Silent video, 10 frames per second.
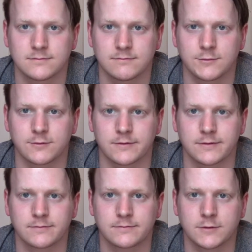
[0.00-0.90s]
more
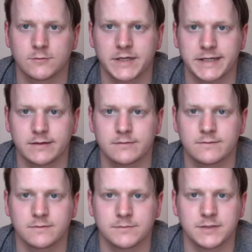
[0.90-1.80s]
away
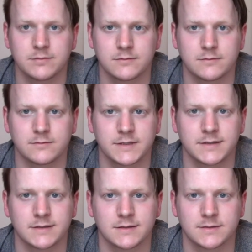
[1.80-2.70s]
from people,
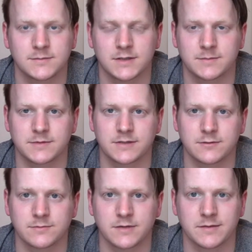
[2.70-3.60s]
and sometimes I
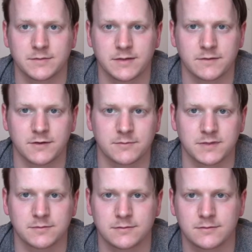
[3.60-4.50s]
don't mind being around
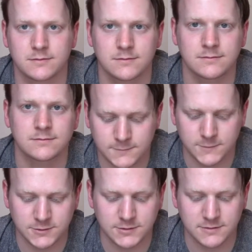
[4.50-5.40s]
people.
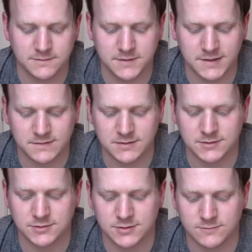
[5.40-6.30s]
Which of the 5
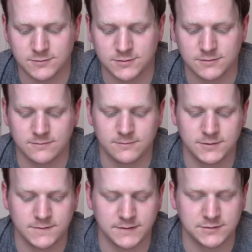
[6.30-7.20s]
senses would you...
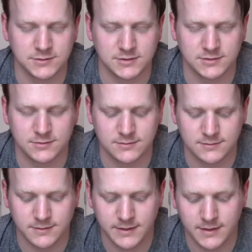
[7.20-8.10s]
5 senses.
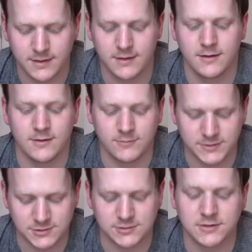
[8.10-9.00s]

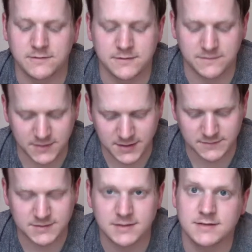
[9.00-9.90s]
Which of the 5
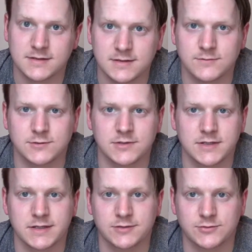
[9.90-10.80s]
senses would you
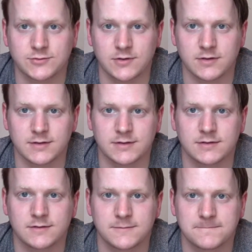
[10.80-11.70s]
say is your strongest?